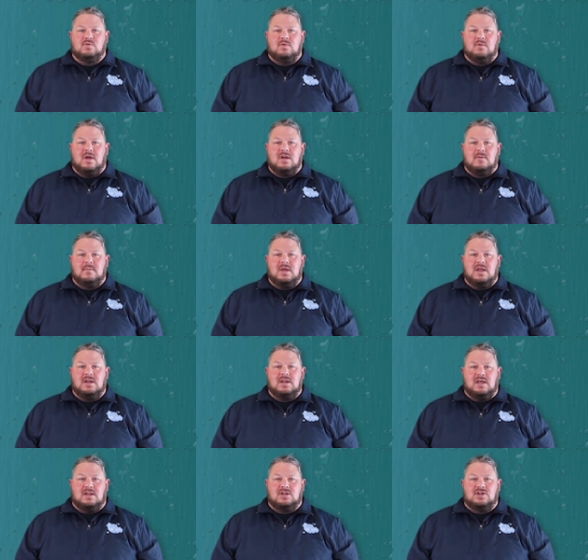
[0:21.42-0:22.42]
we
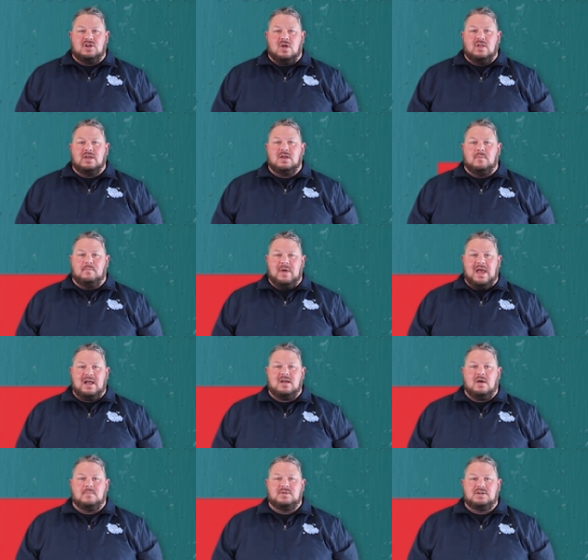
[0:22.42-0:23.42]
recommend installing a
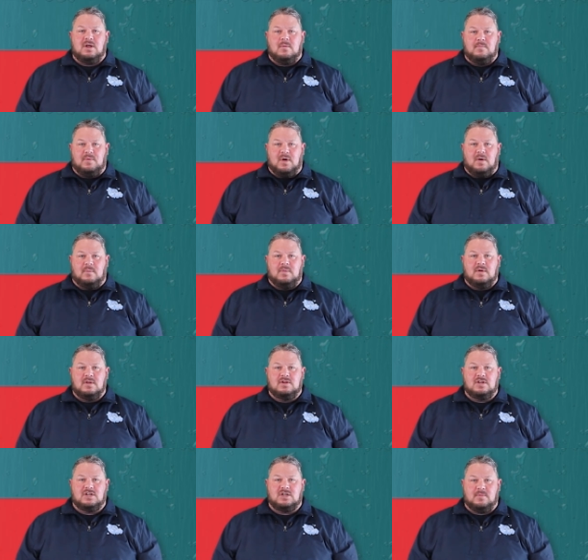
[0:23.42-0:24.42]
backup sump pump
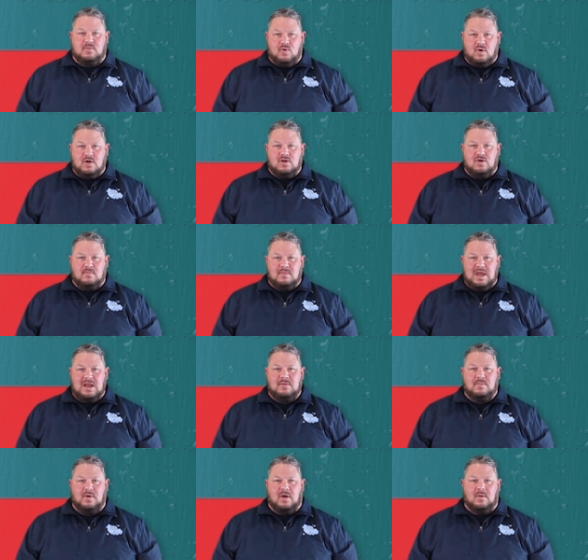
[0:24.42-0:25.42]
to support your
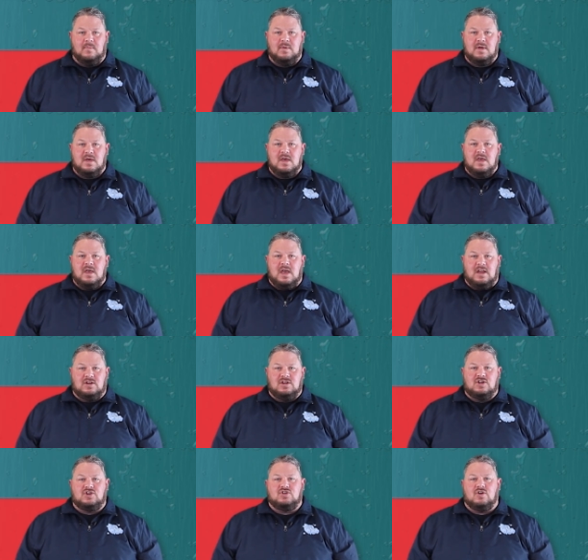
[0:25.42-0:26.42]
main pump and
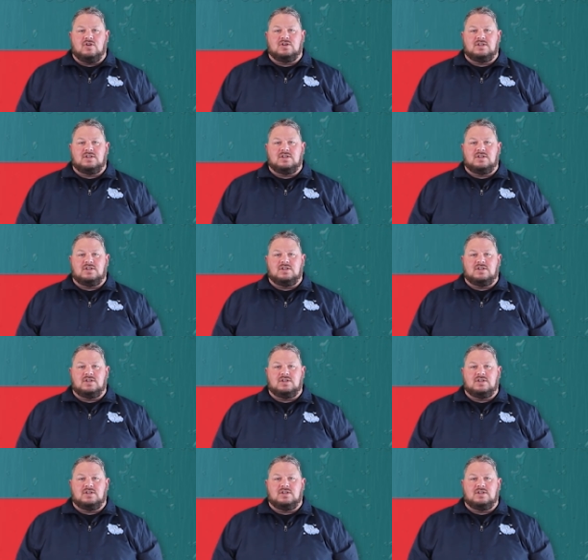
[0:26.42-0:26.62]
discharge